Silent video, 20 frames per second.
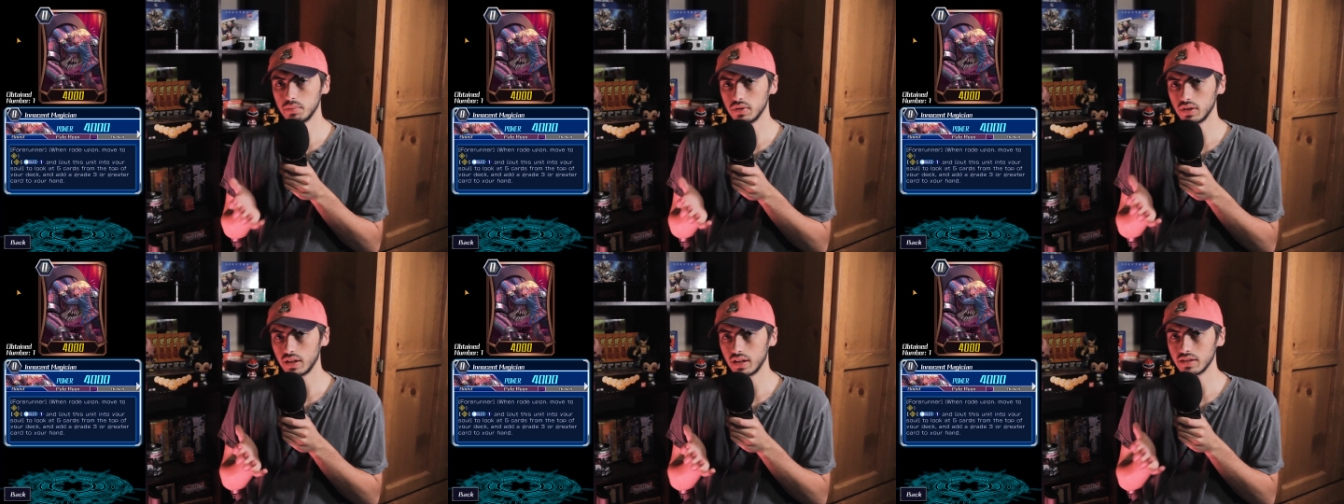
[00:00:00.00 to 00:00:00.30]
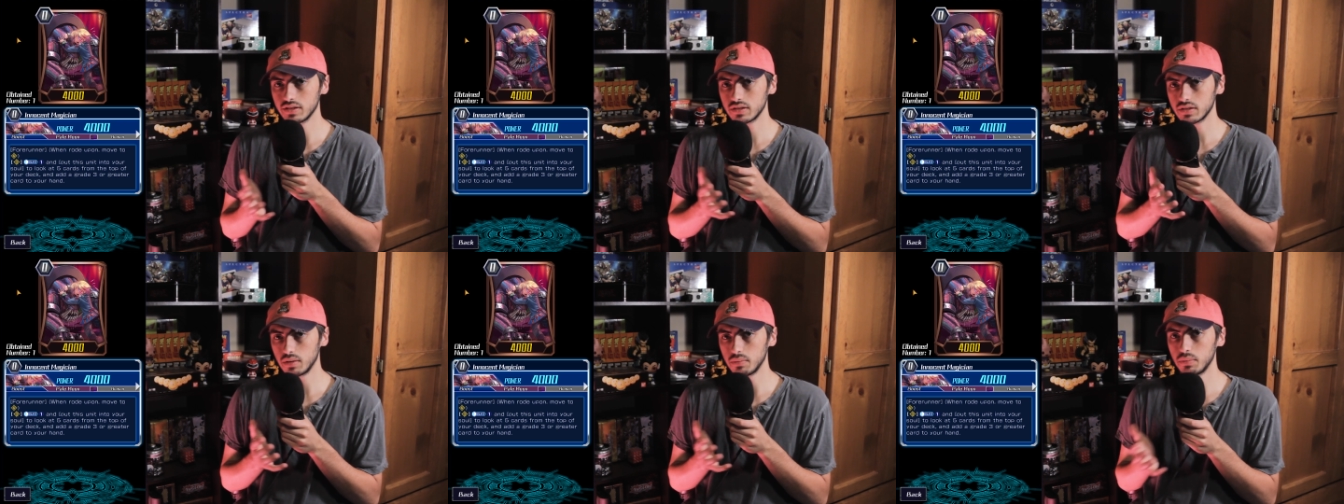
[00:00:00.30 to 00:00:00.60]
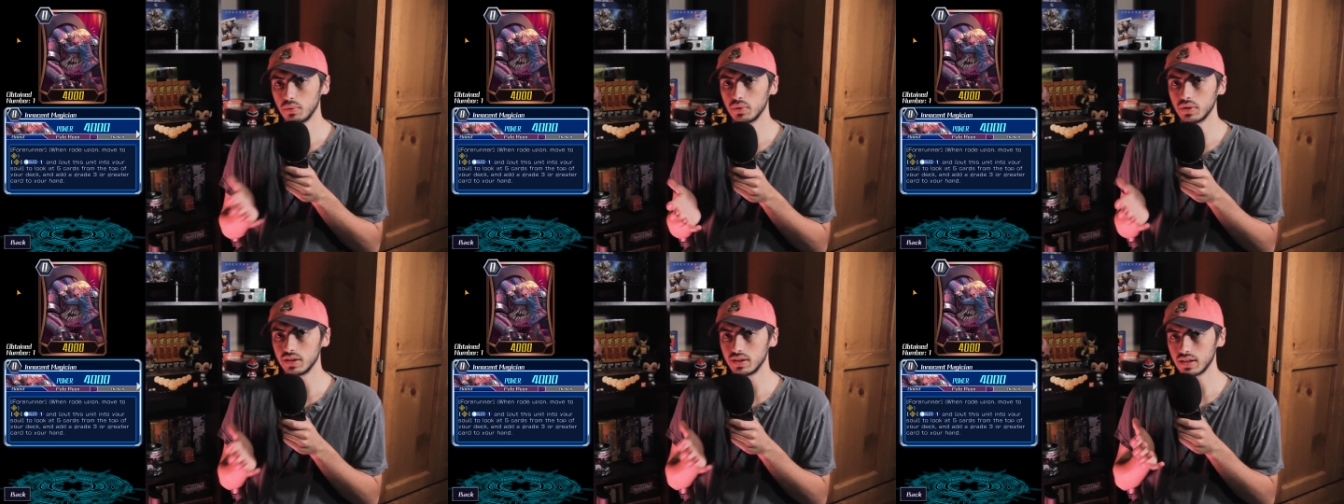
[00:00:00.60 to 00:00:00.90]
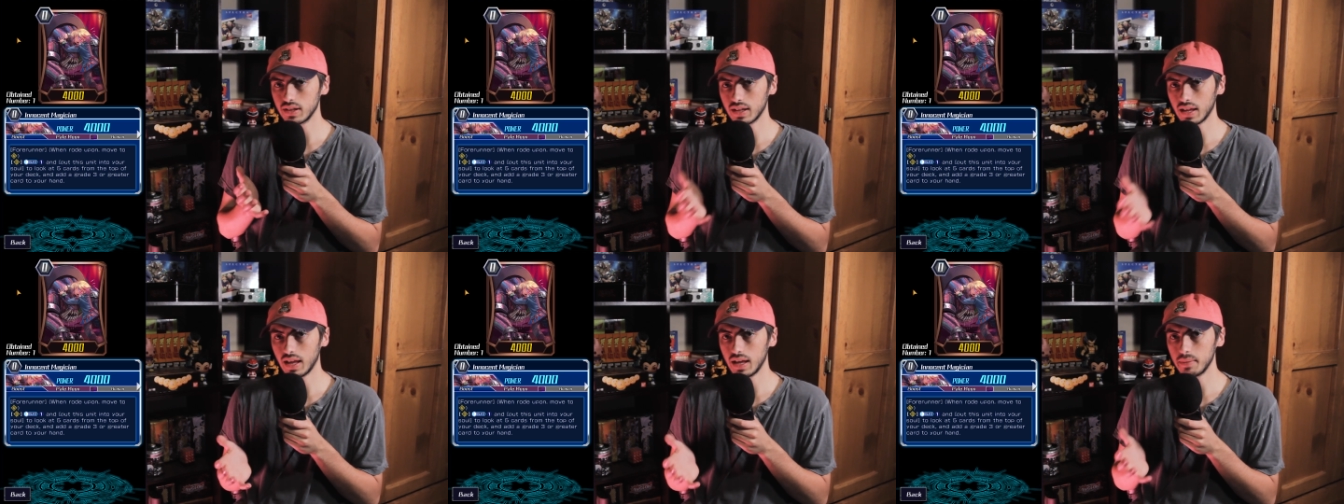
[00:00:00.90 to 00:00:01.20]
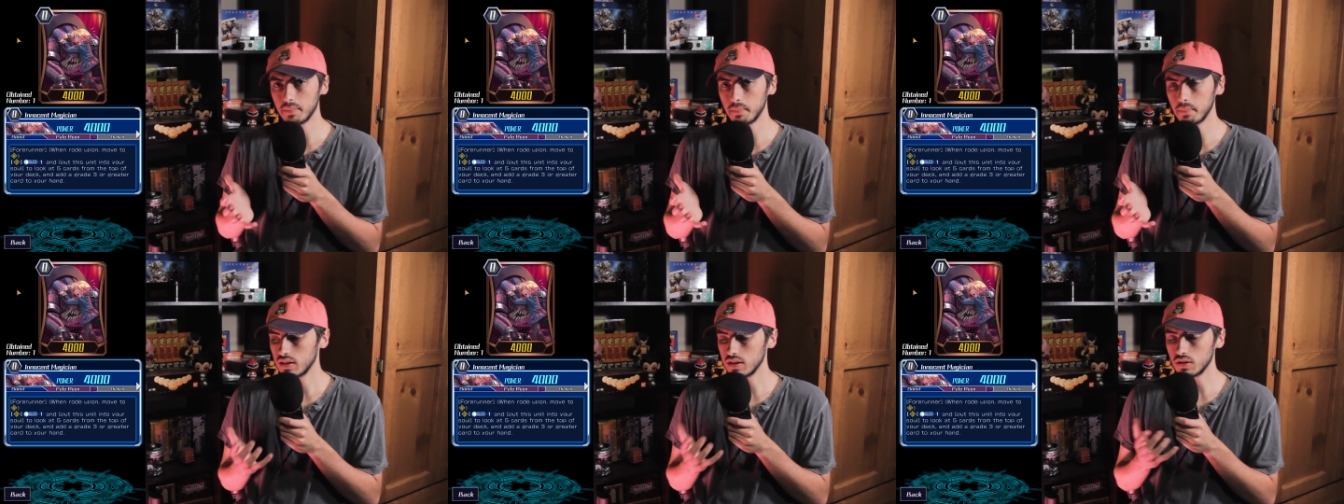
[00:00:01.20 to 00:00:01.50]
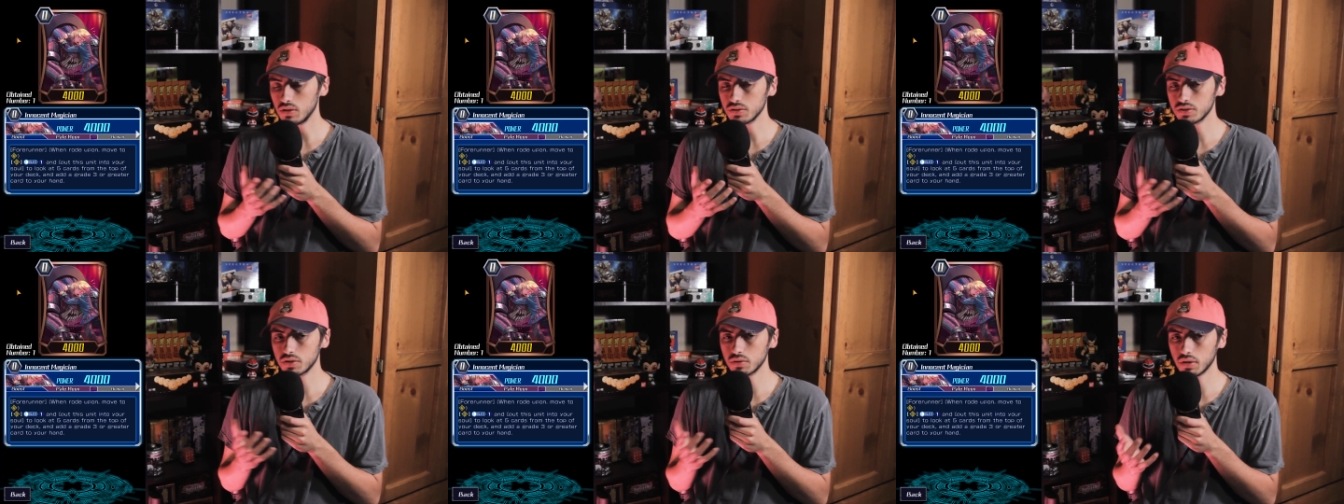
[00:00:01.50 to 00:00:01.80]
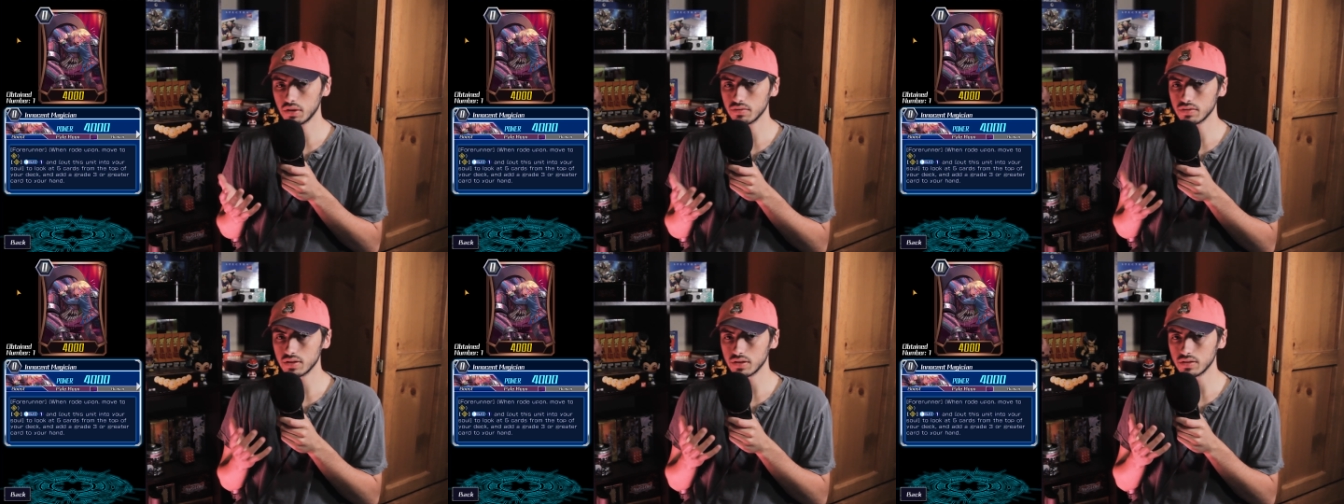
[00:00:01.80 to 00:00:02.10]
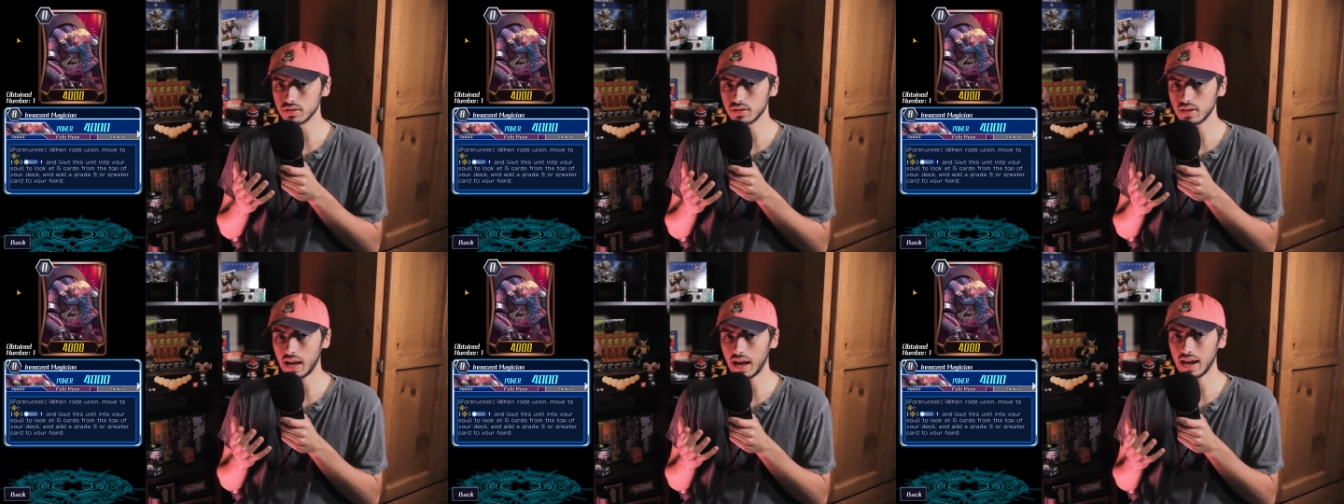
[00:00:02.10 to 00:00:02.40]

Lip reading: play at some point in the game. He also gives us